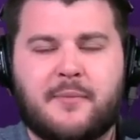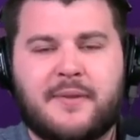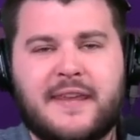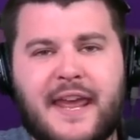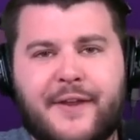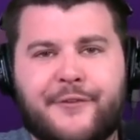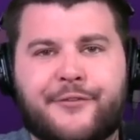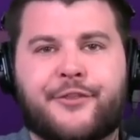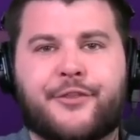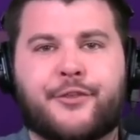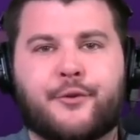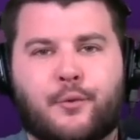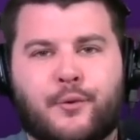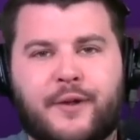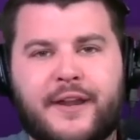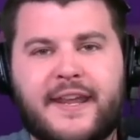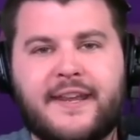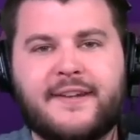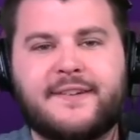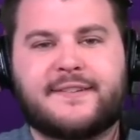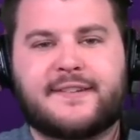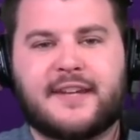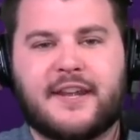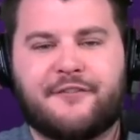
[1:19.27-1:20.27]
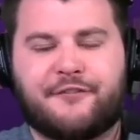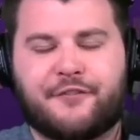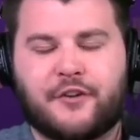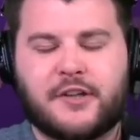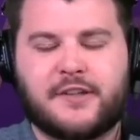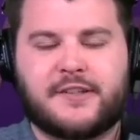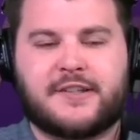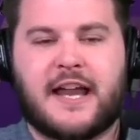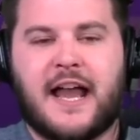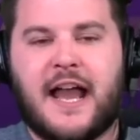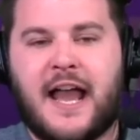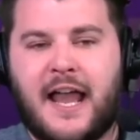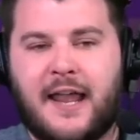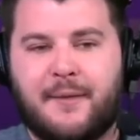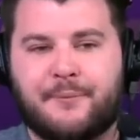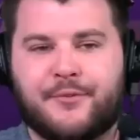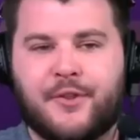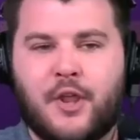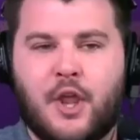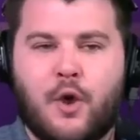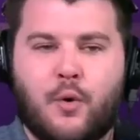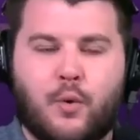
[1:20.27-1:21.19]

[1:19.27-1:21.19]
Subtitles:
he had three different times